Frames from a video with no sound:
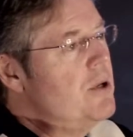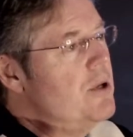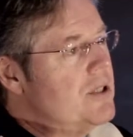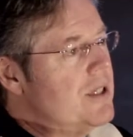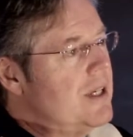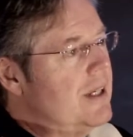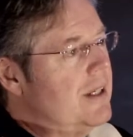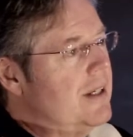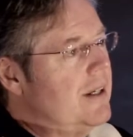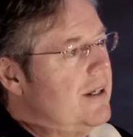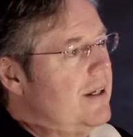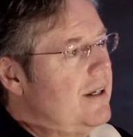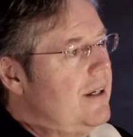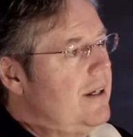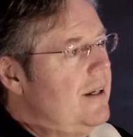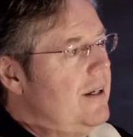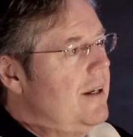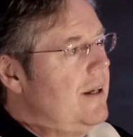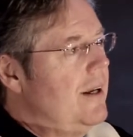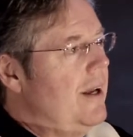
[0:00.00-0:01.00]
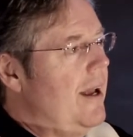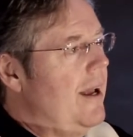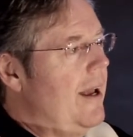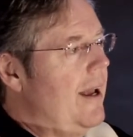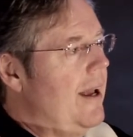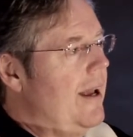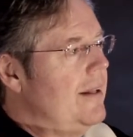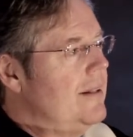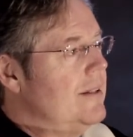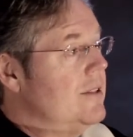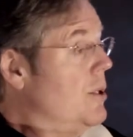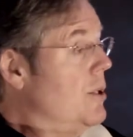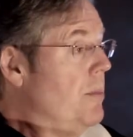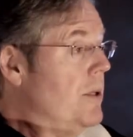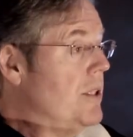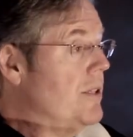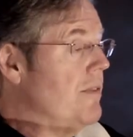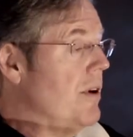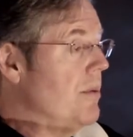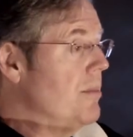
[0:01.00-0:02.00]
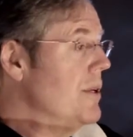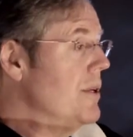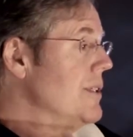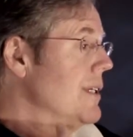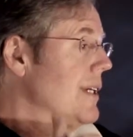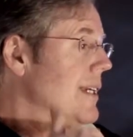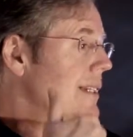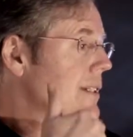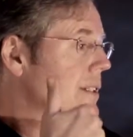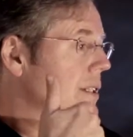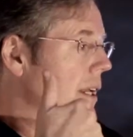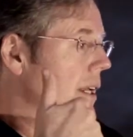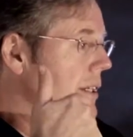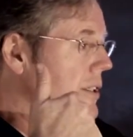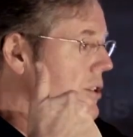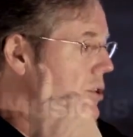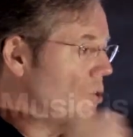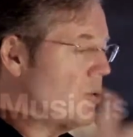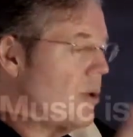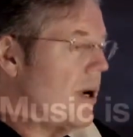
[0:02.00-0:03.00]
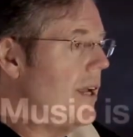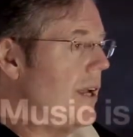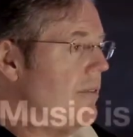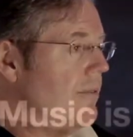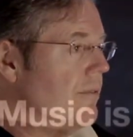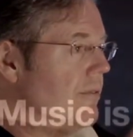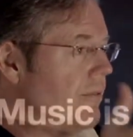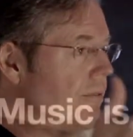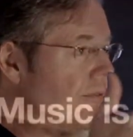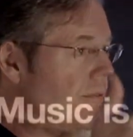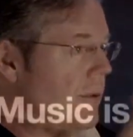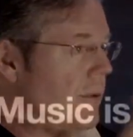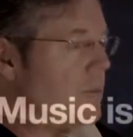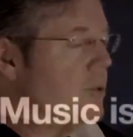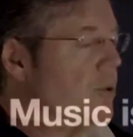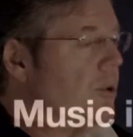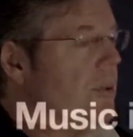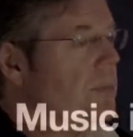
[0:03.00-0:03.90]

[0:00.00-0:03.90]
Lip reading: music, and so much of our music is straight from